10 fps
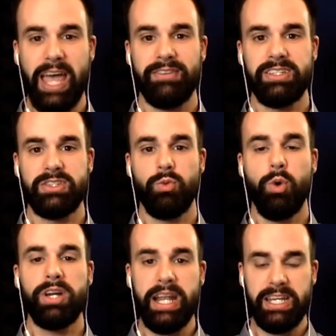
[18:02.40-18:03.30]
we have is
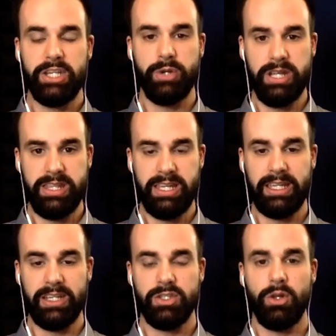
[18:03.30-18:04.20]
180-degree
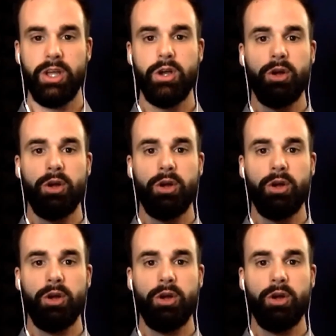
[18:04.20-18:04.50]
thinking. So I go,